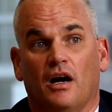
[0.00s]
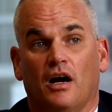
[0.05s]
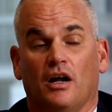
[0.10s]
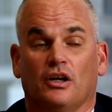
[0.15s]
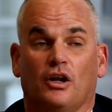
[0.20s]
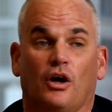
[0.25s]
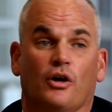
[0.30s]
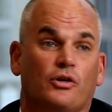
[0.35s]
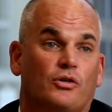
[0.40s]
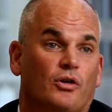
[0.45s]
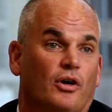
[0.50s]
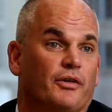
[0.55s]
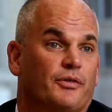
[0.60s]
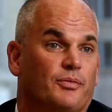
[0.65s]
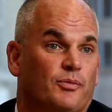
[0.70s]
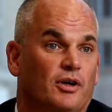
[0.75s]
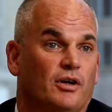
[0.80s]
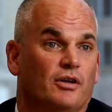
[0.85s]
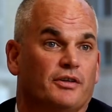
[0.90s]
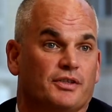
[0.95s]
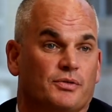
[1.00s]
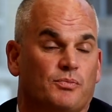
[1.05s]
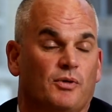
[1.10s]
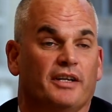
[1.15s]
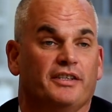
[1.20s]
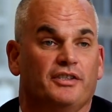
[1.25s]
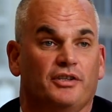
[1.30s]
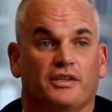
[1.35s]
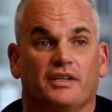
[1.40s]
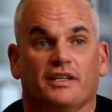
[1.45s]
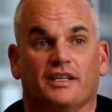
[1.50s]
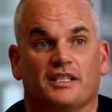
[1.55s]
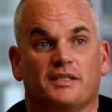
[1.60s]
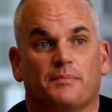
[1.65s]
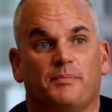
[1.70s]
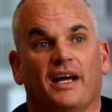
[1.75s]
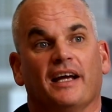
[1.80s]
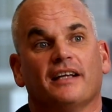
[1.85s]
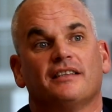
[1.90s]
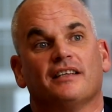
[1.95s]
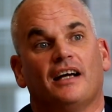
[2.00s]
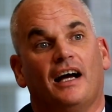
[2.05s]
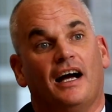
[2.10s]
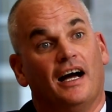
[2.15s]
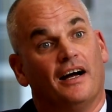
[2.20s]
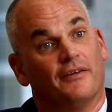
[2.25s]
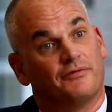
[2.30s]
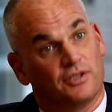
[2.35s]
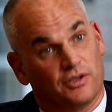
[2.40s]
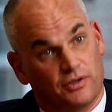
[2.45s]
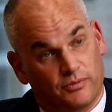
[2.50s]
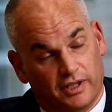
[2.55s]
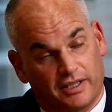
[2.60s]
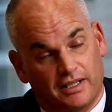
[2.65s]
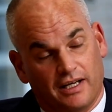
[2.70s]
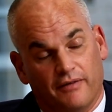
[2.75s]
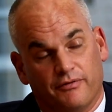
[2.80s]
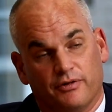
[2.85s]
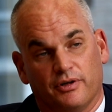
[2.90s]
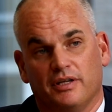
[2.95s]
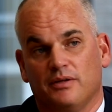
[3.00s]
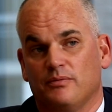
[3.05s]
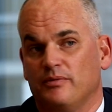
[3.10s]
a low growth world is one you can expect after the recovery.